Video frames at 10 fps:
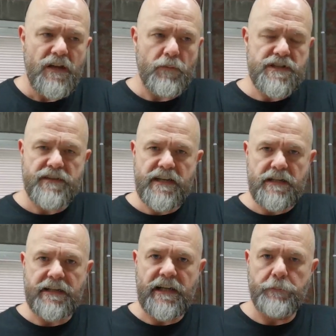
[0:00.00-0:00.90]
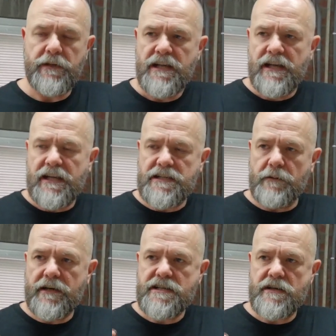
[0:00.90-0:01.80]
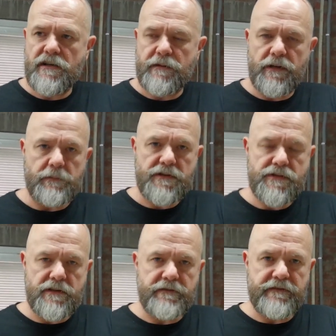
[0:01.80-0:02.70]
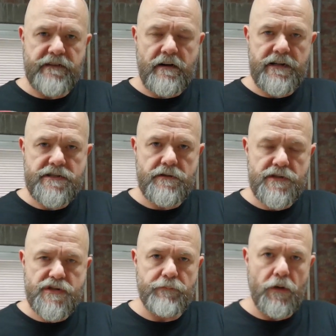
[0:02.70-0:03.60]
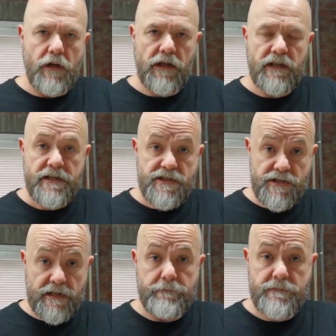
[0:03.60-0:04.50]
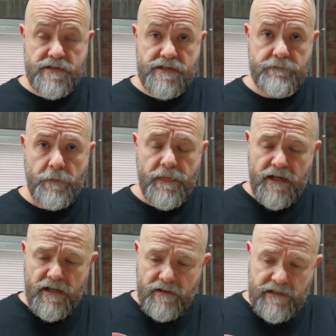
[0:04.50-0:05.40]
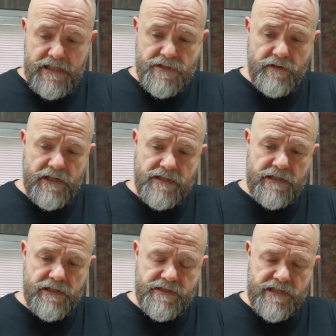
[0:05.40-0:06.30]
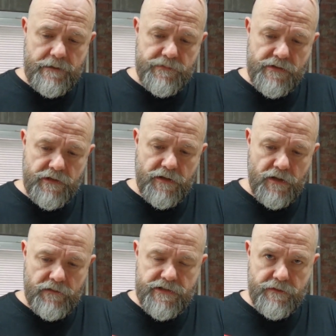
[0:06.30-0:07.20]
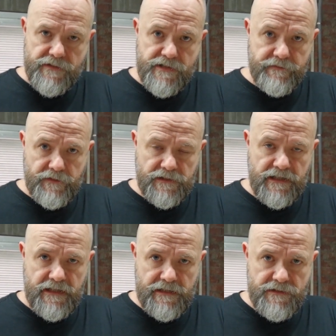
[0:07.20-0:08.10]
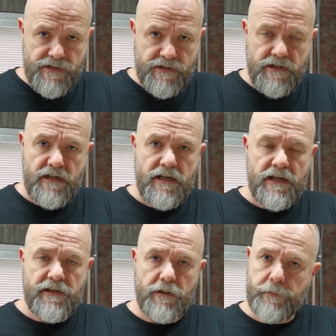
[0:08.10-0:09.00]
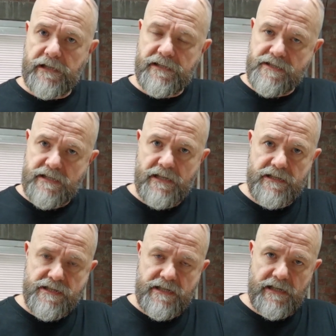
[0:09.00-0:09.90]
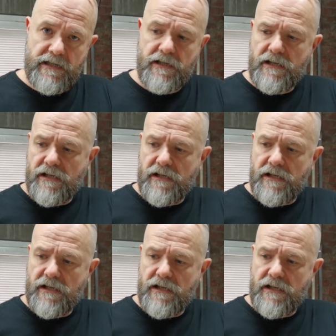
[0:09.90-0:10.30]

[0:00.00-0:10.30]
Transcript: which I think will help. Is I'm actually going to come out with sort of very sort of small shims. These are actually the same sort of curvature as the front of the hinge, and they'll be in stainless steel